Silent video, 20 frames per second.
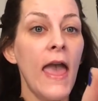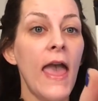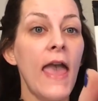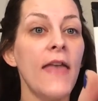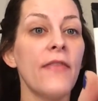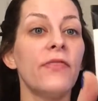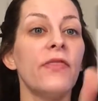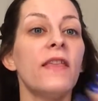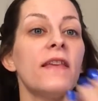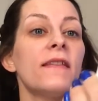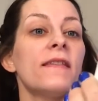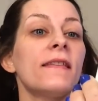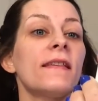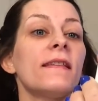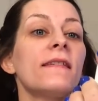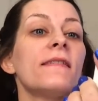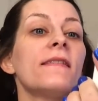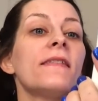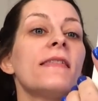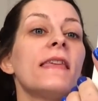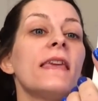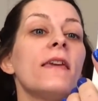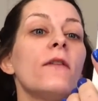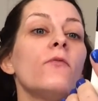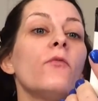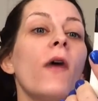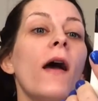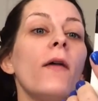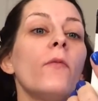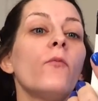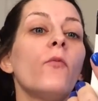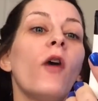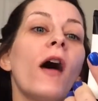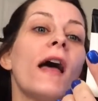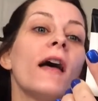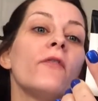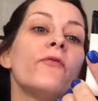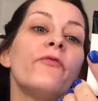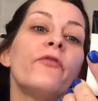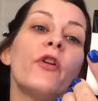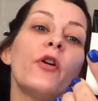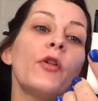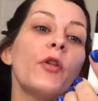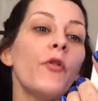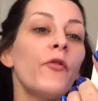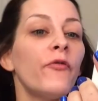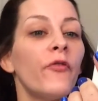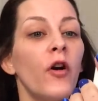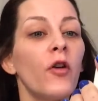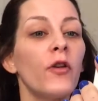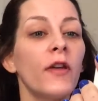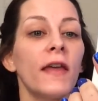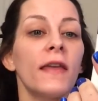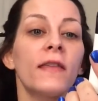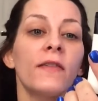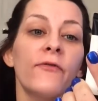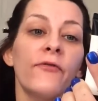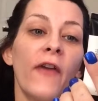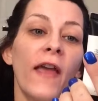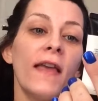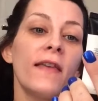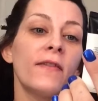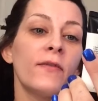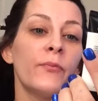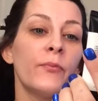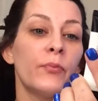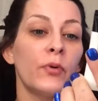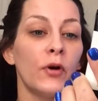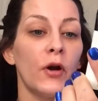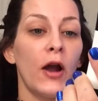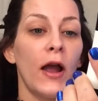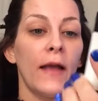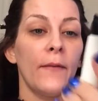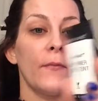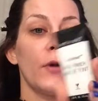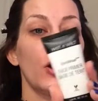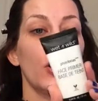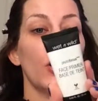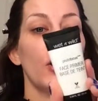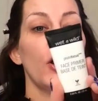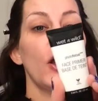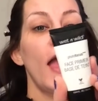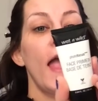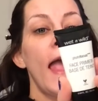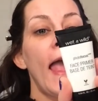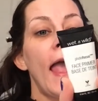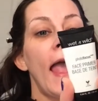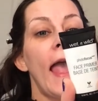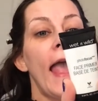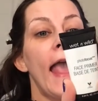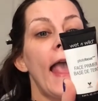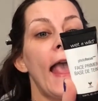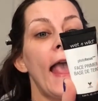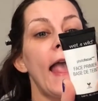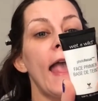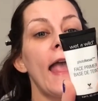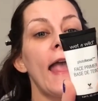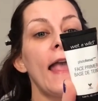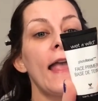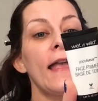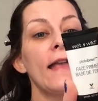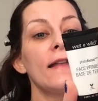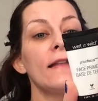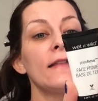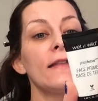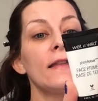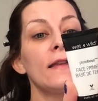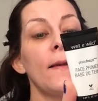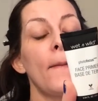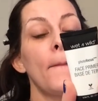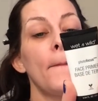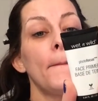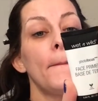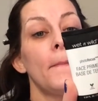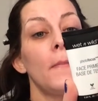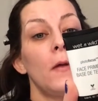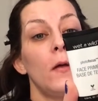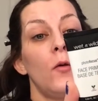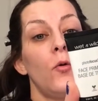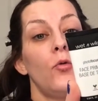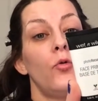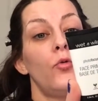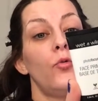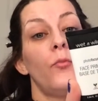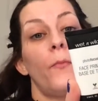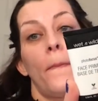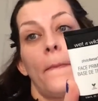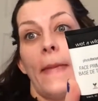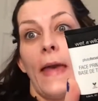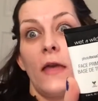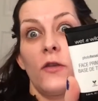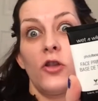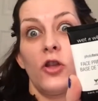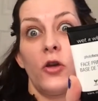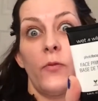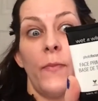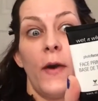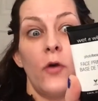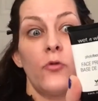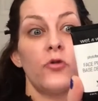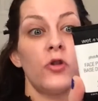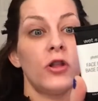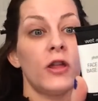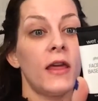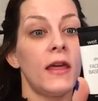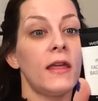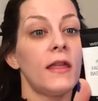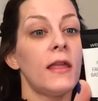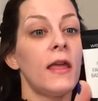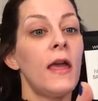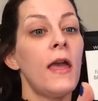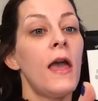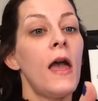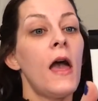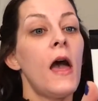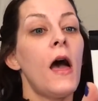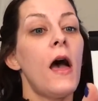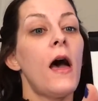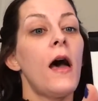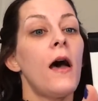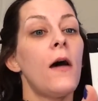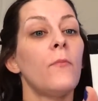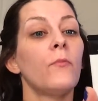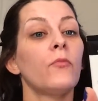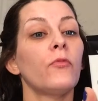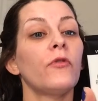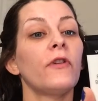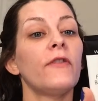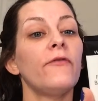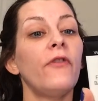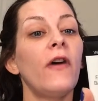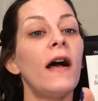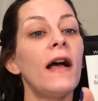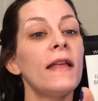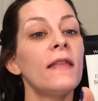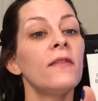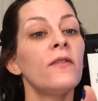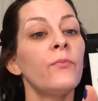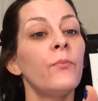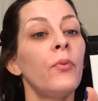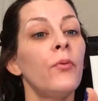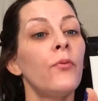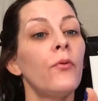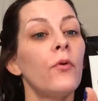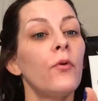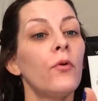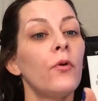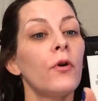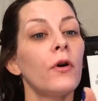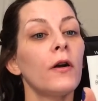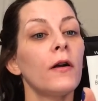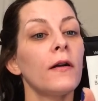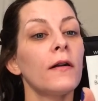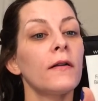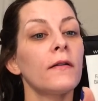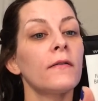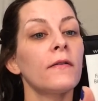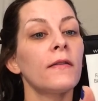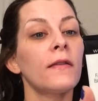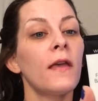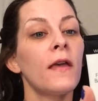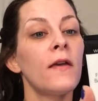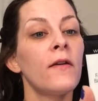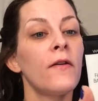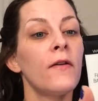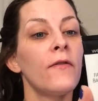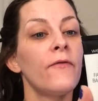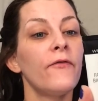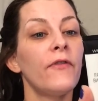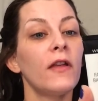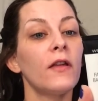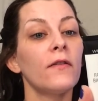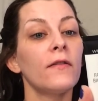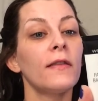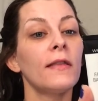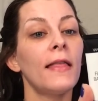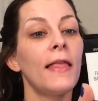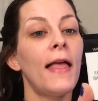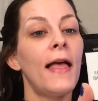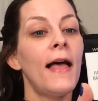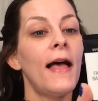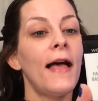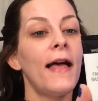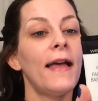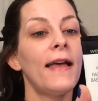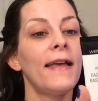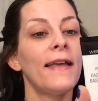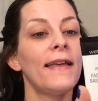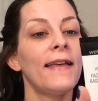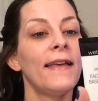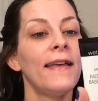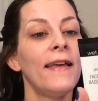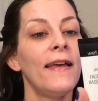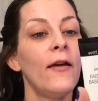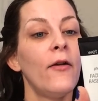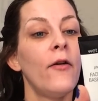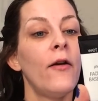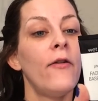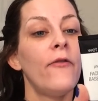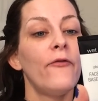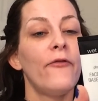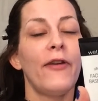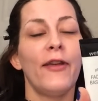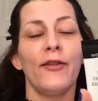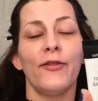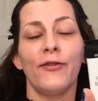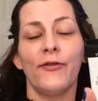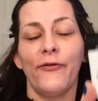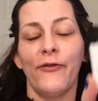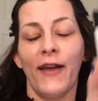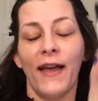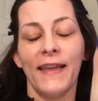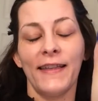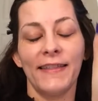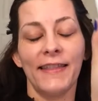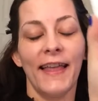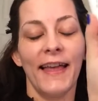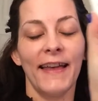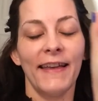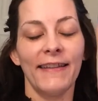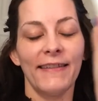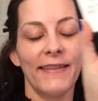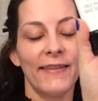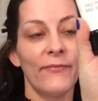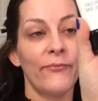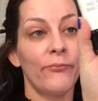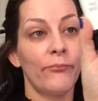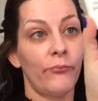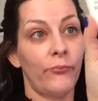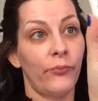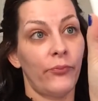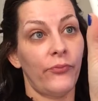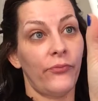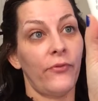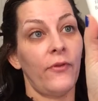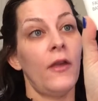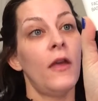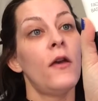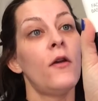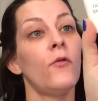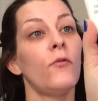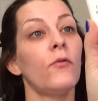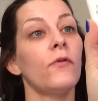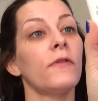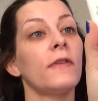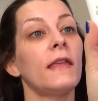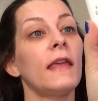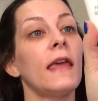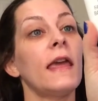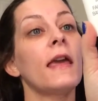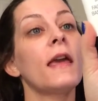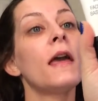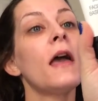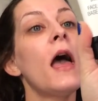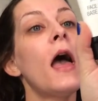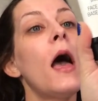And this is the Wet n Wild Photo Focus Face Primer. And, ooh, magic potion. Refines pores, fills fine lines. We'll see.